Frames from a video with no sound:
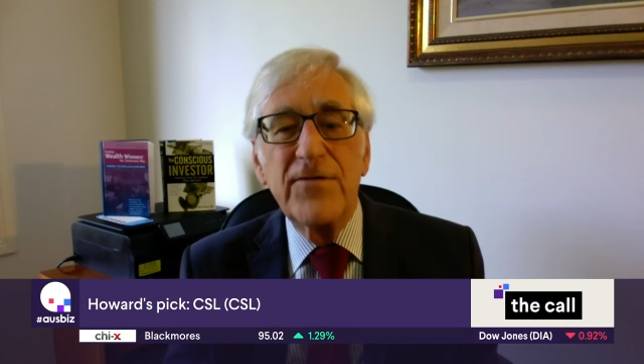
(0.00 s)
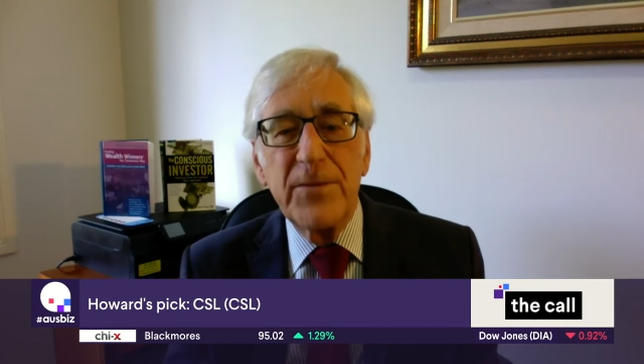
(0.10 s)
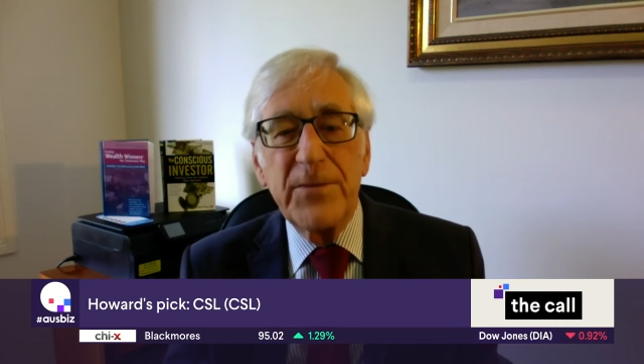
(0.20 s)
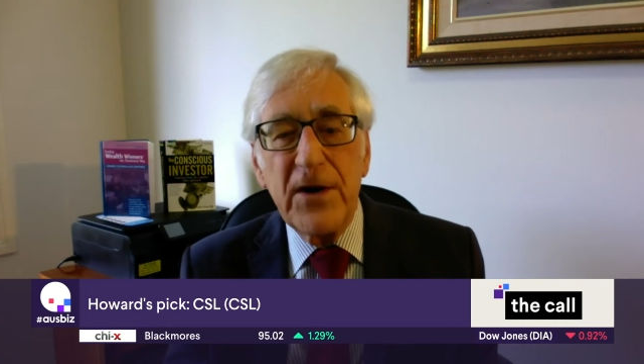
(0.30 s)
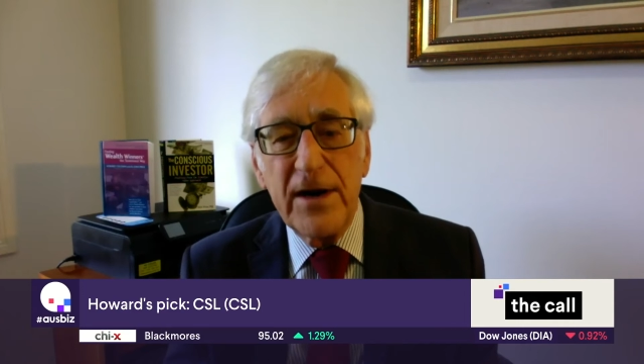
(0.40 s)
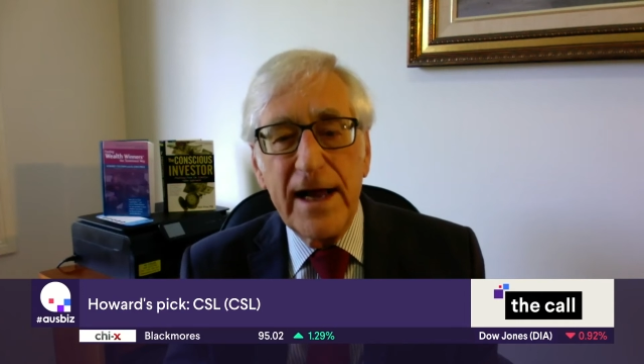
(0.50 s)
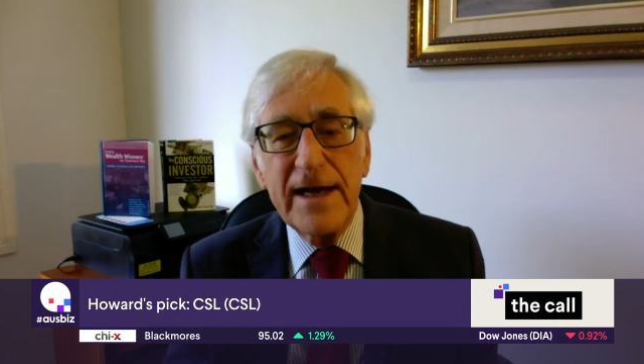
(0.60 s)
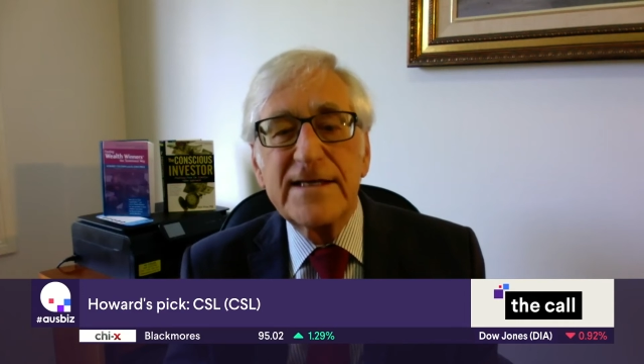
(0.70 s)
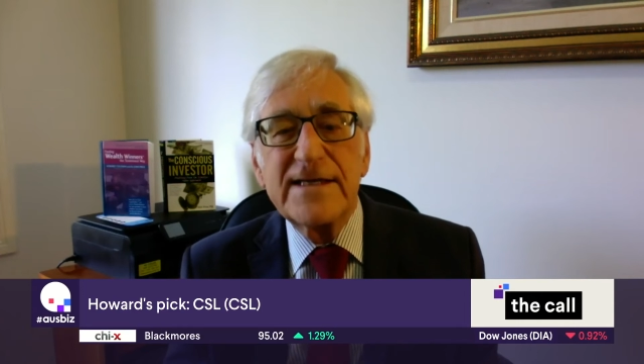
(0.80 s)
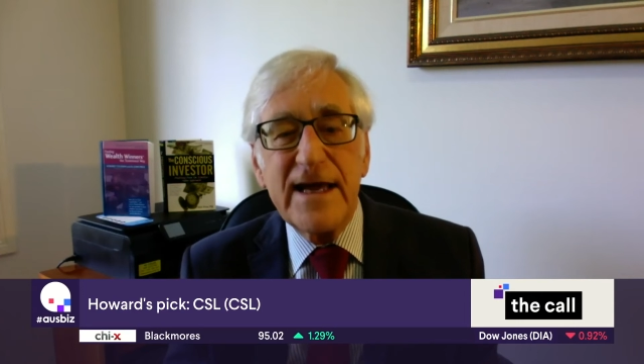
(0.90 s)
of the
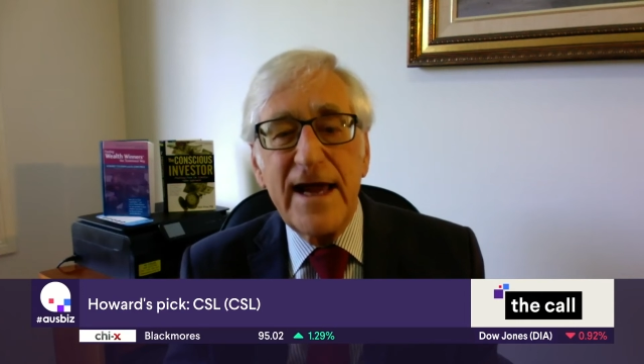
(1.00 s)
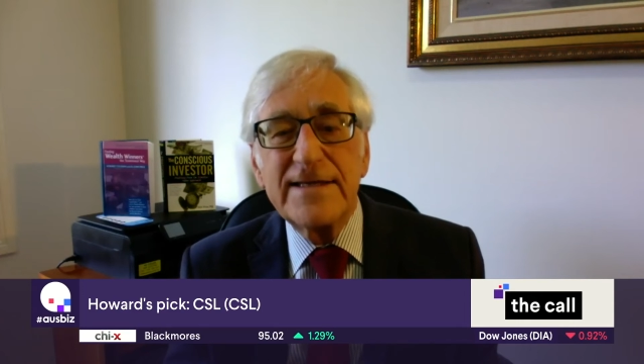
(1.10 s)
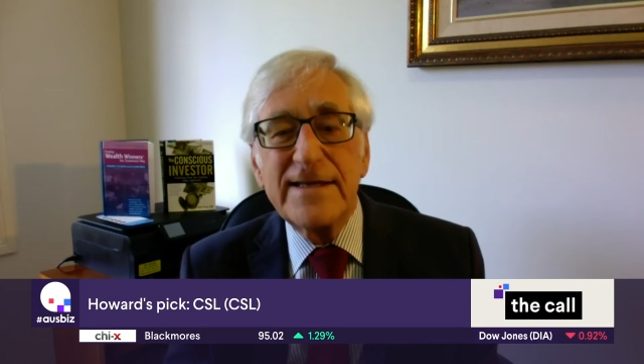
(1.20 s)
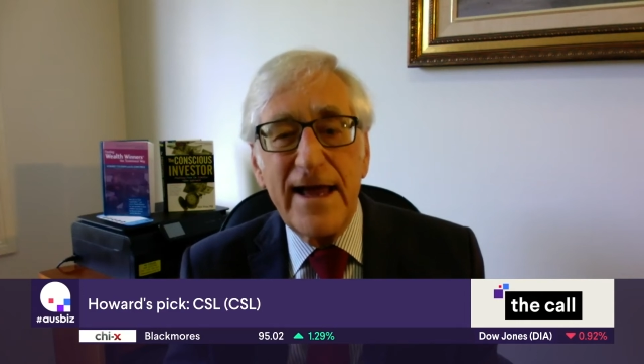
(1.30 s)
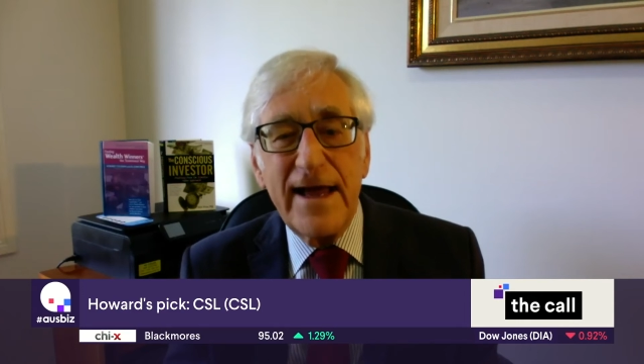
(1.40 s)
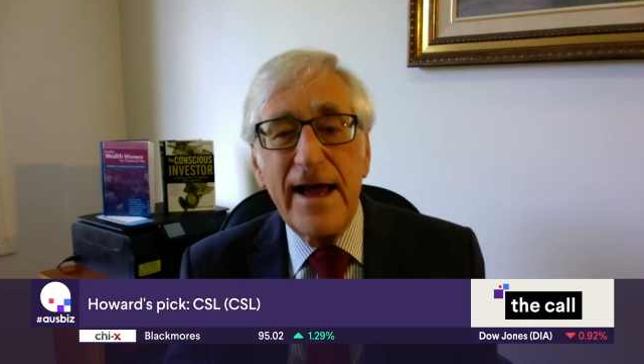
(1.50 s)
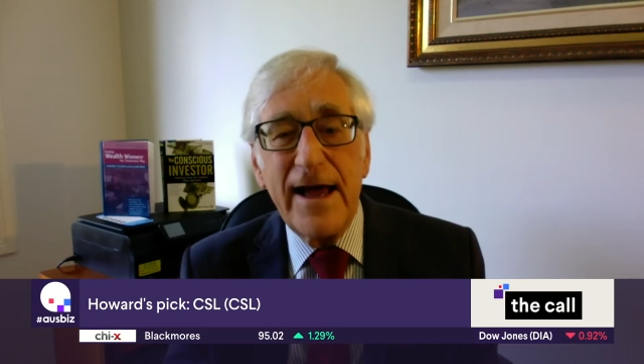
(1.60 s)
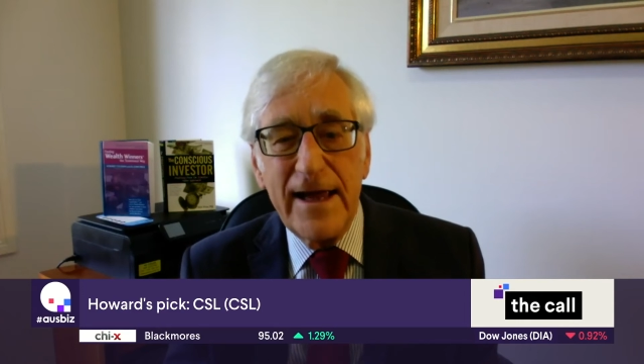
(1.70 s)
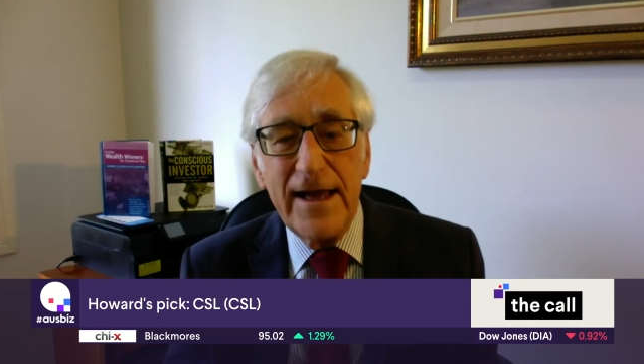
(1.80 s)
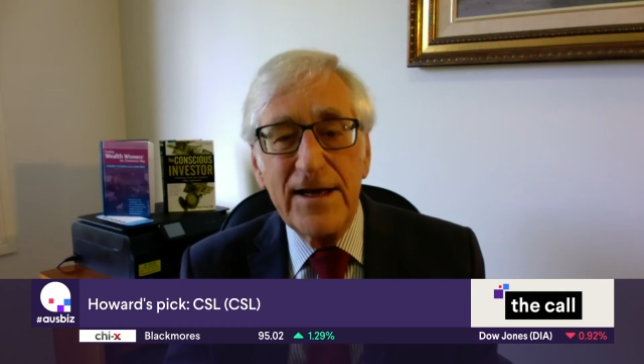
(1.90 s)
products as
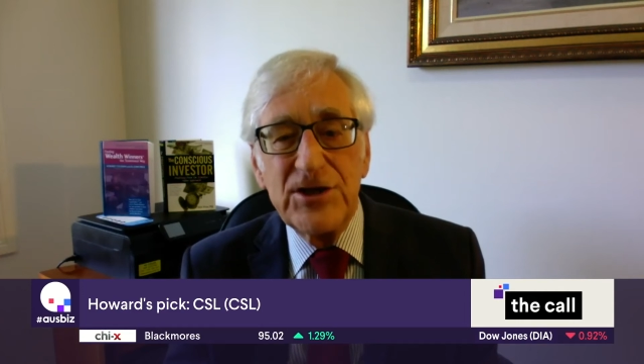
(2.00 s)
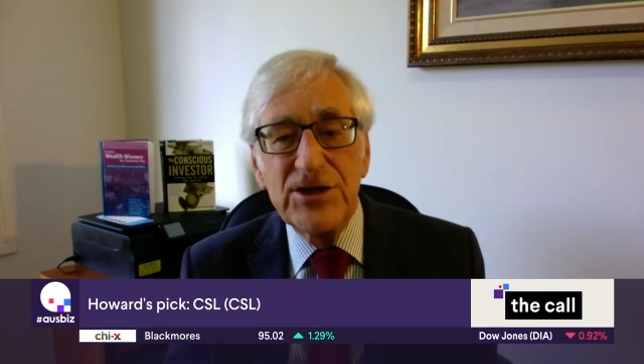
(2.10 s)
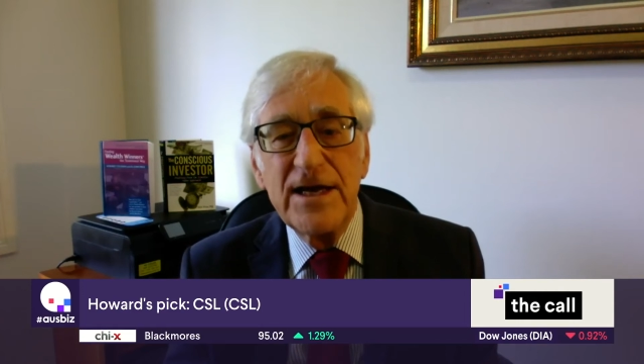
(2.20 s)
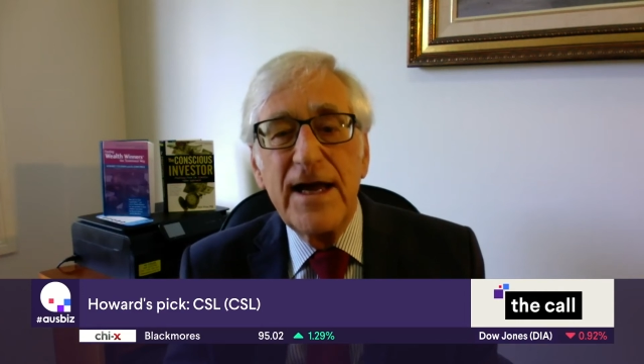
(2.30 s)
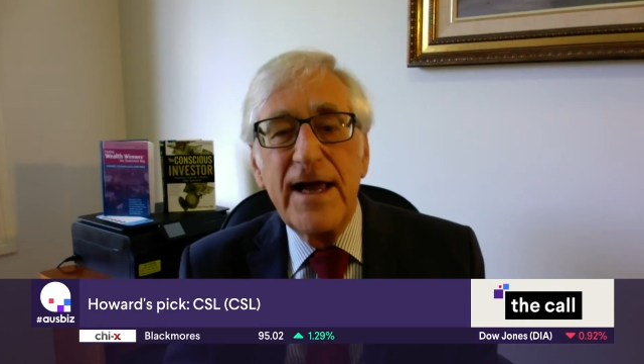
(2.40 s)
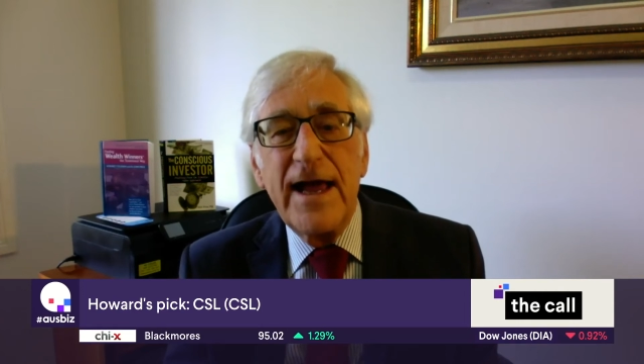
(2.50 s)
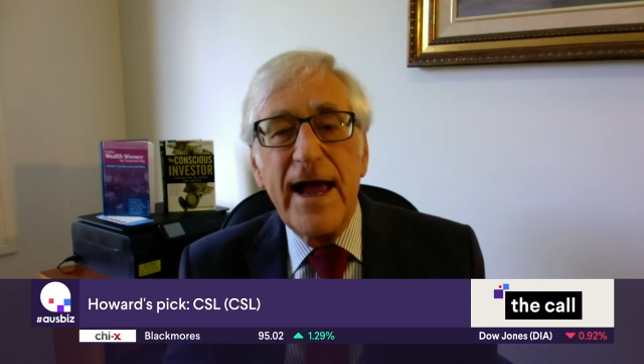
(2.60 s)
they age.